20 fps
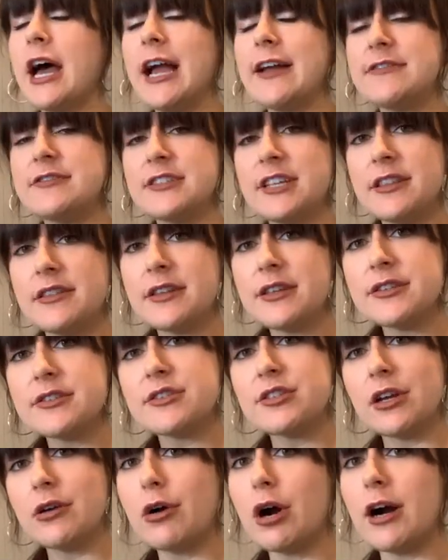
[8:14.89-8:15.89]
I've seen these
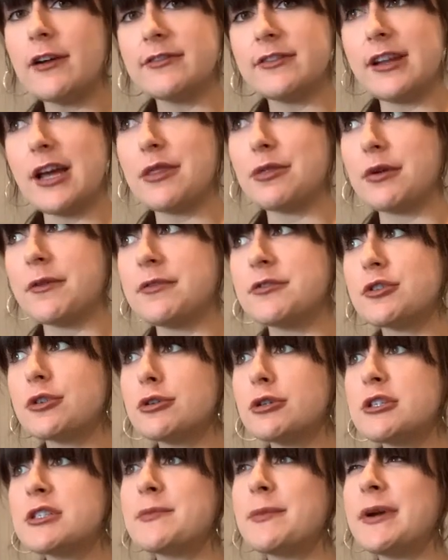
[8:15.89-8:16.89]
so often at thrift
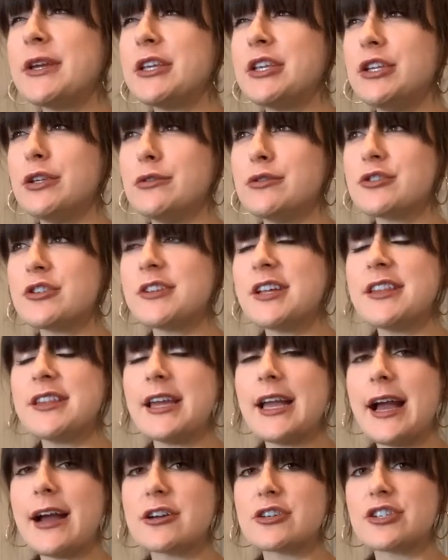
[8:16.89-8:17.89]
stores, but usually
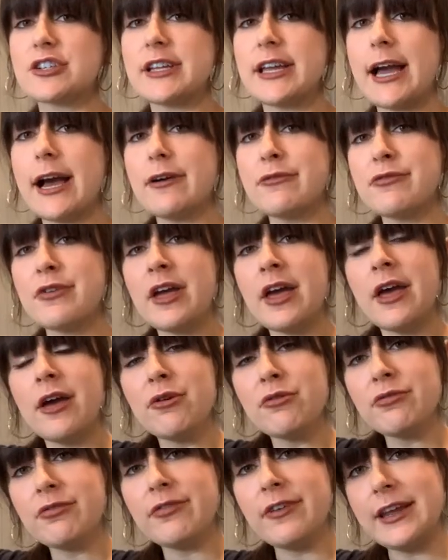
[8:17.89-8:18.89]
they actually have
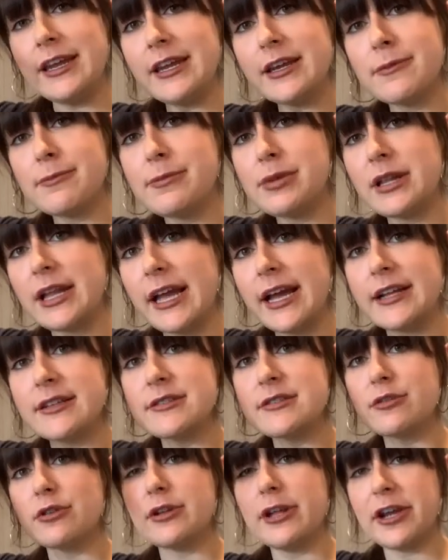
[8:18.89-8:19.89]
fake
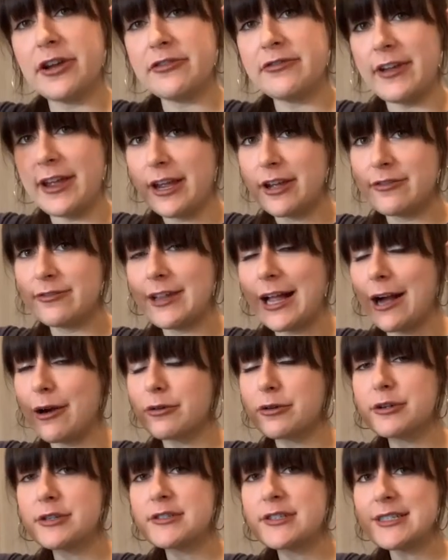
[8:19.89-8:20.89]
plants or like fake
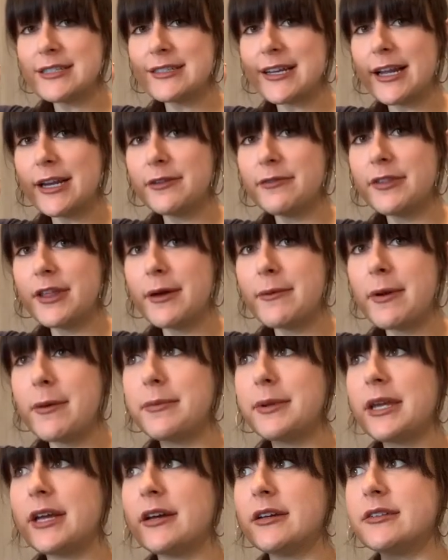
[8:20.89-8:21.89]
flowers inside of them
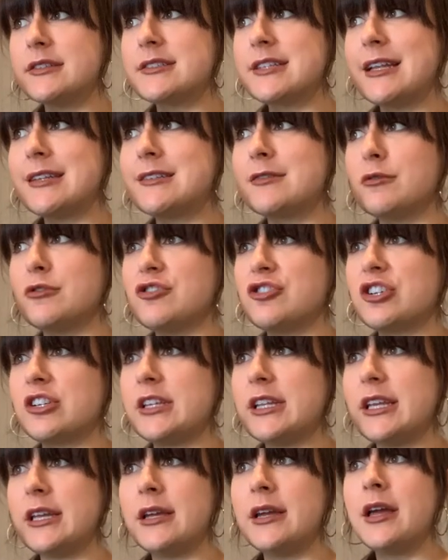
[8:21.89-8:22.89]
because that's
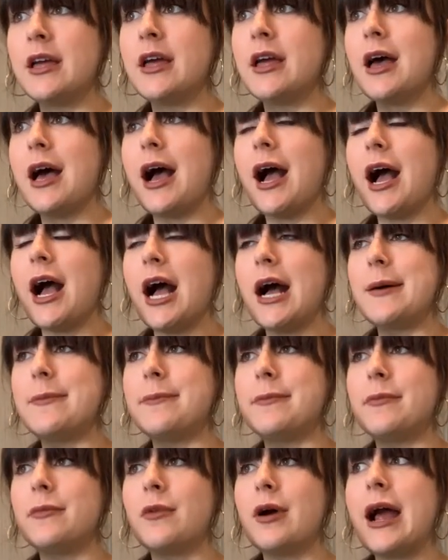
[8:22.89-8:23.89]
originally
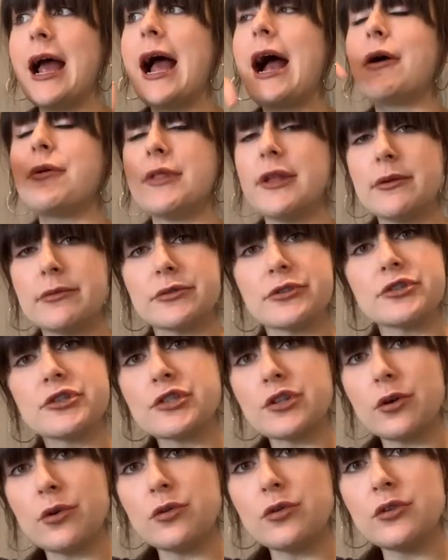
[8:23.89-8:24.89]
um, how they were
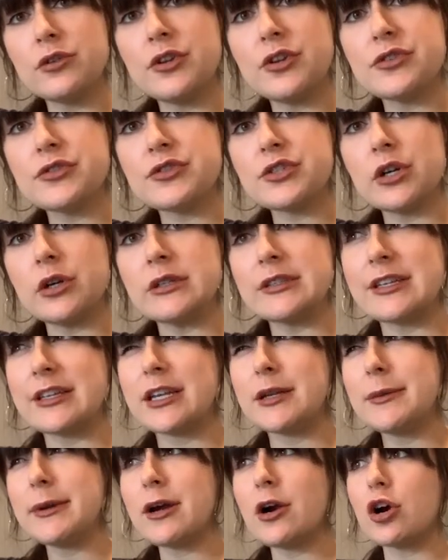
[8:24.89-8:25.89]
sold. So it's a
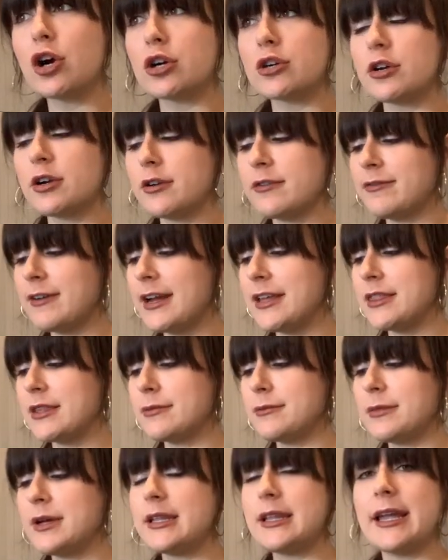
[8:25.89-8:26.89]
little bit harder to find
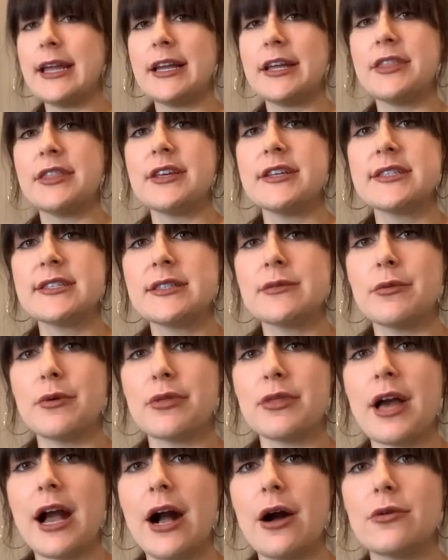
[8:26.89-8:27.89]
them like this
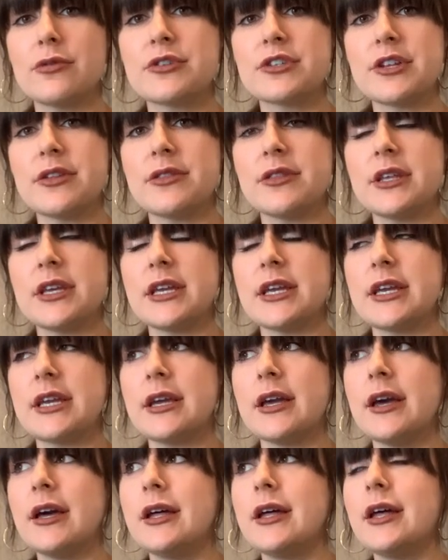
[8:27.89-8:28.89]
without
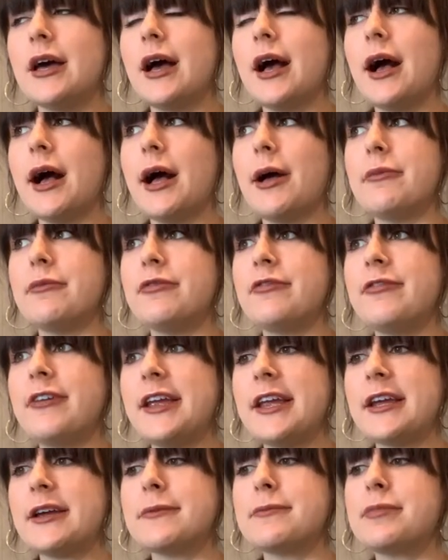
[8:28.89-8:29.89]
the um,
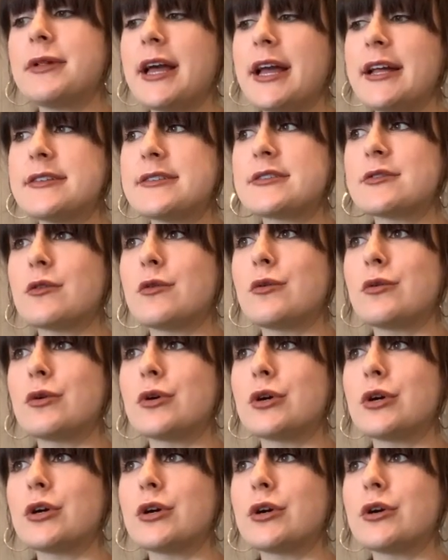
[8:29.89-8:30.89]
fake plants
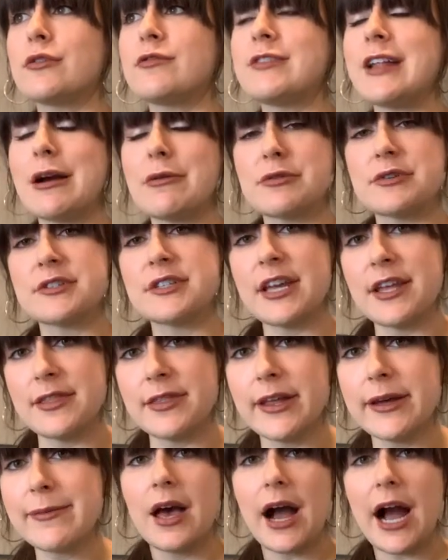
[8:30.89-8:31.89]
or flowers in
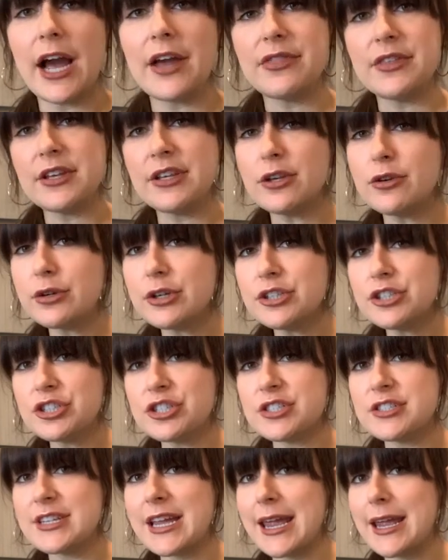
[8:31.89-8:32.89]
them. I think you can
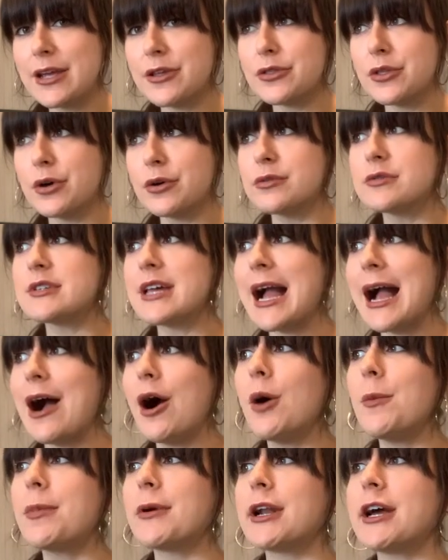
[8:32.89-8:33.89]
just take those
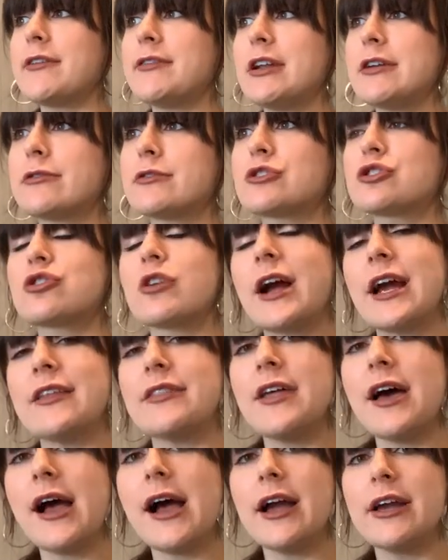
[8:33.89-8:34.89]
out, but I've never tried
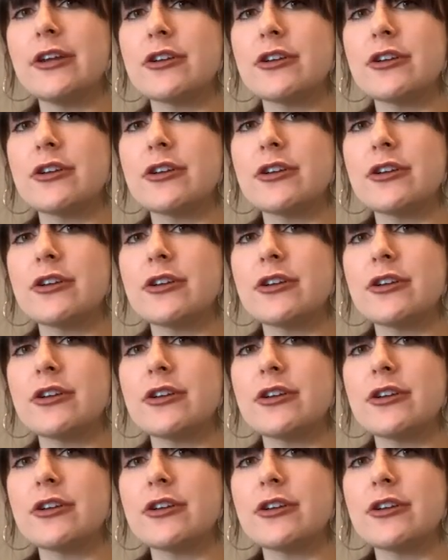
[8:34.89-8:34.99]
that.